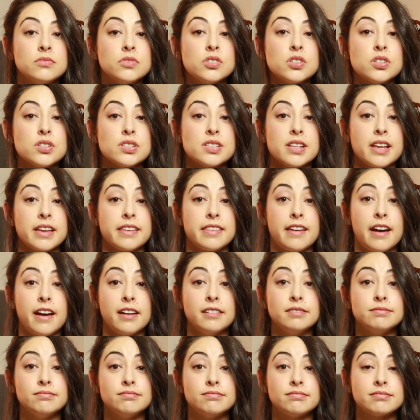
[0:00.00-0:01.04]
Just like
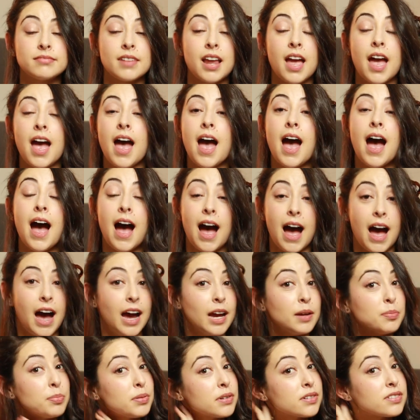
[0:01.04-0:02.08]
that.
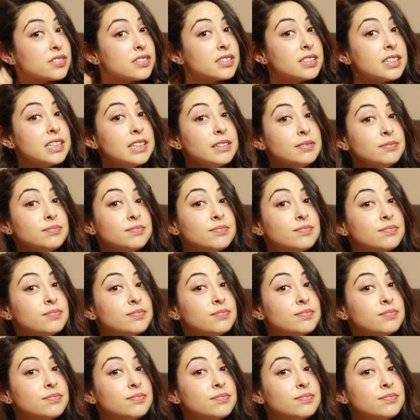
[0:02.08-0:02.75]
I personally